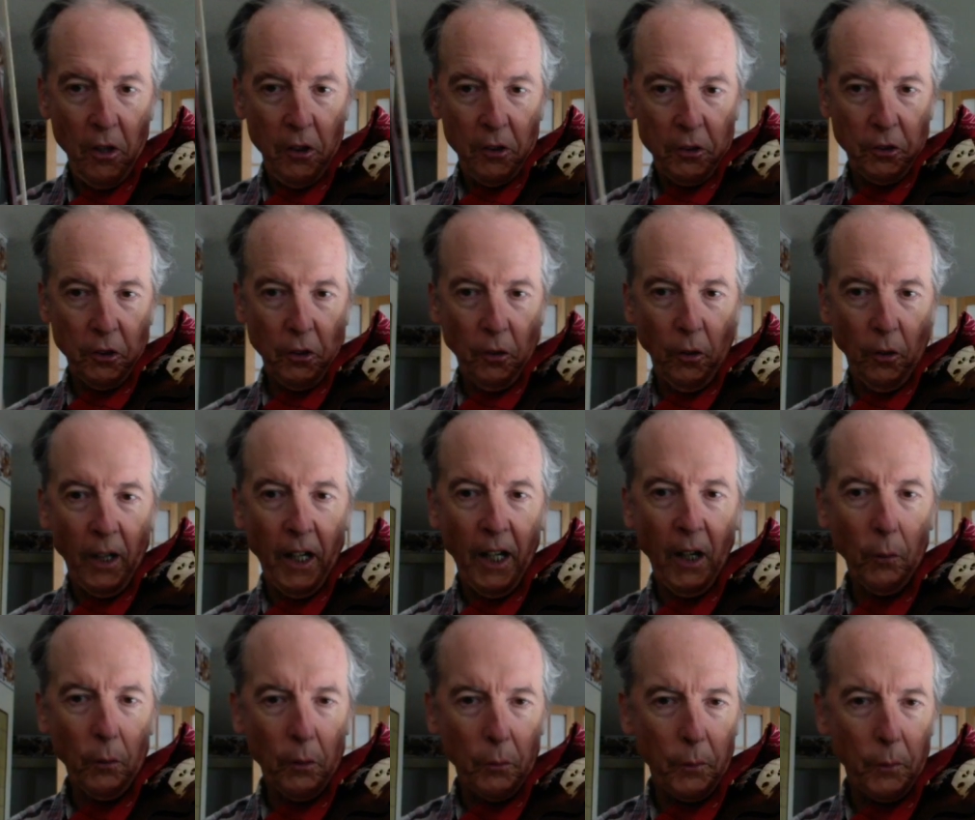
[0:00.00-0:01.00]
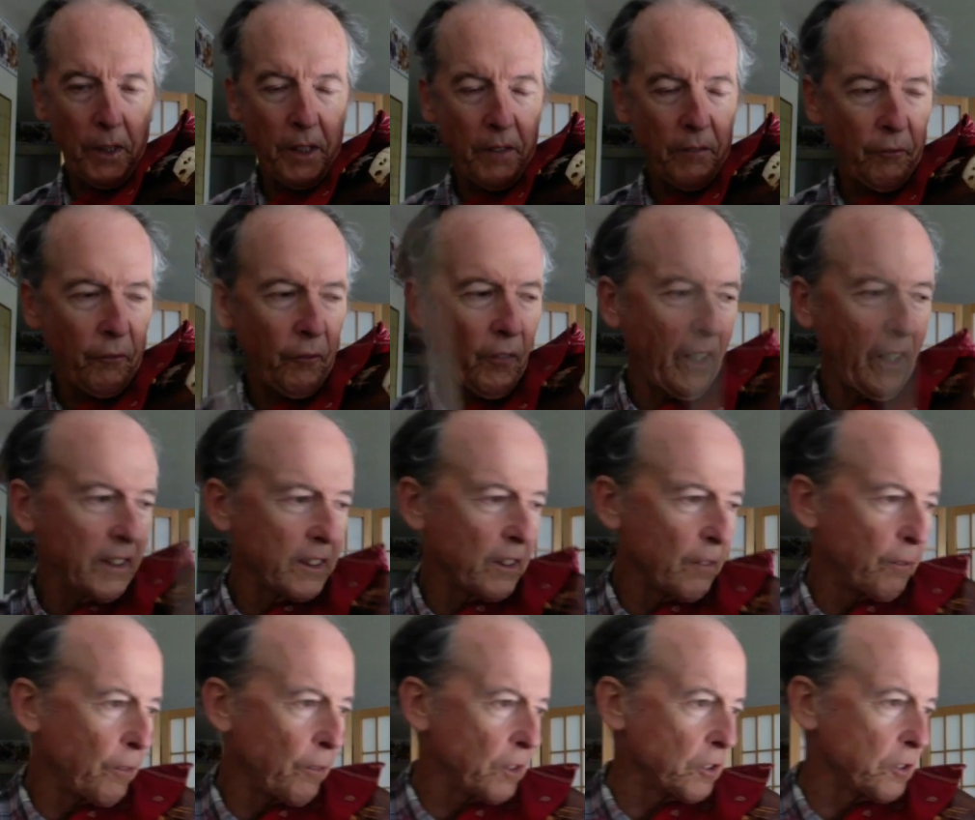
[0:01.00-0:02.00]
So how would we find, the
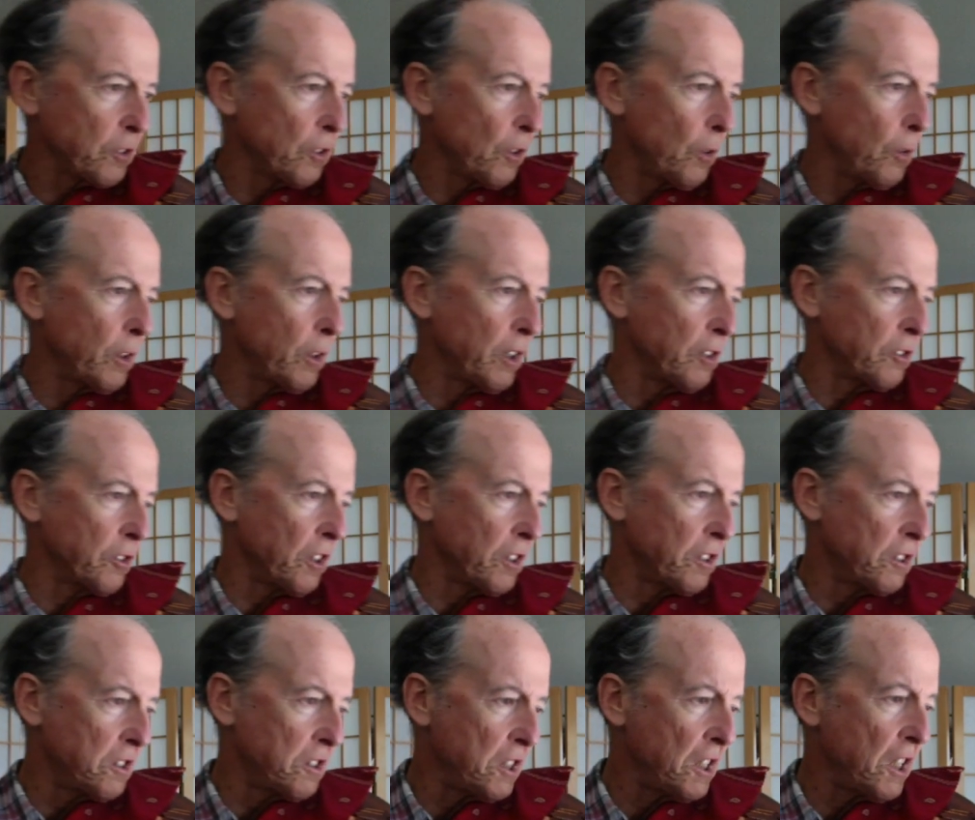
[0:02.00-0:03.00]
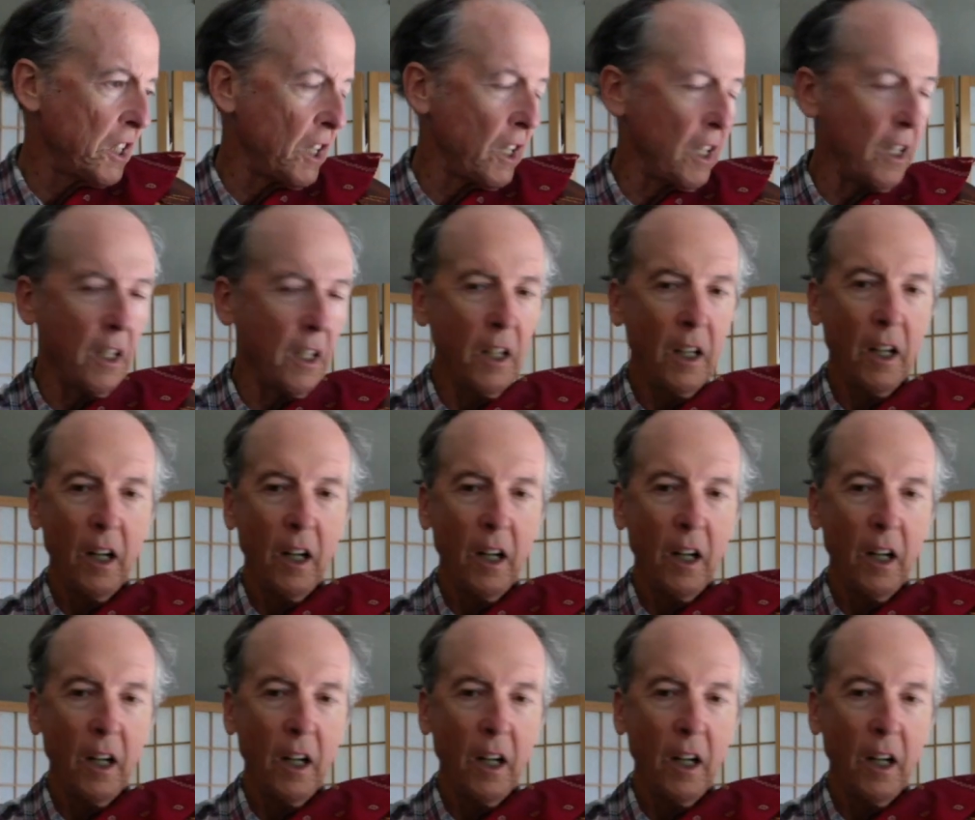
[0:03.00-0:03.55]
first note is a D,